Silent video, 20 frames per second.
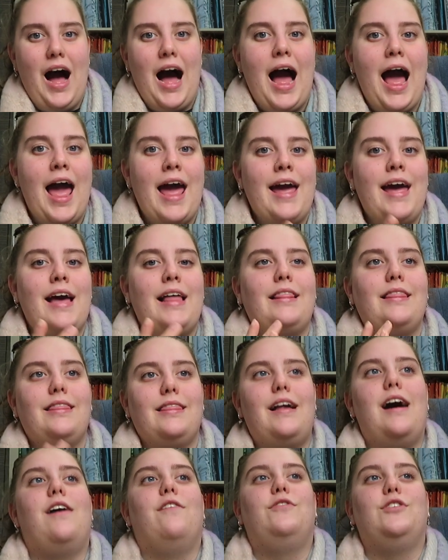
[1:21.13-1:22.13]
I
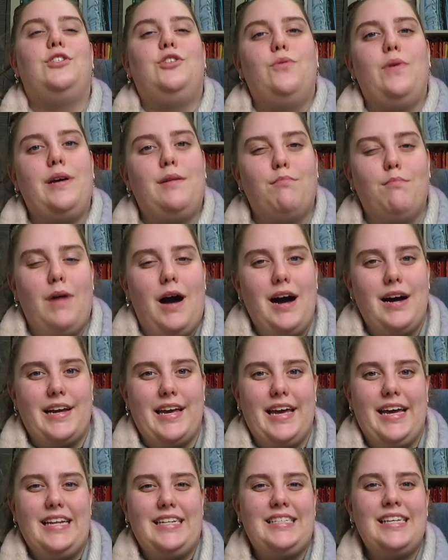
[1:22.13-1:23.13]
love doing
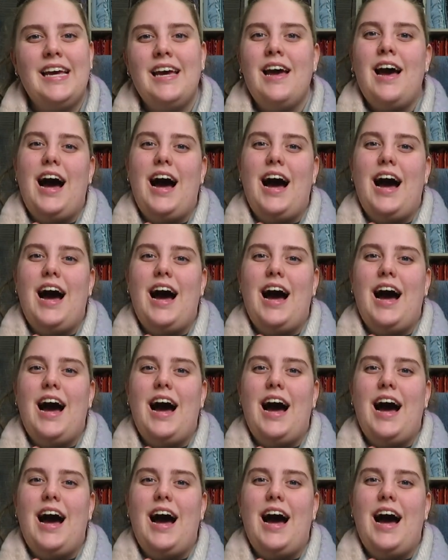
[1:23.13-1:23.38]
markets.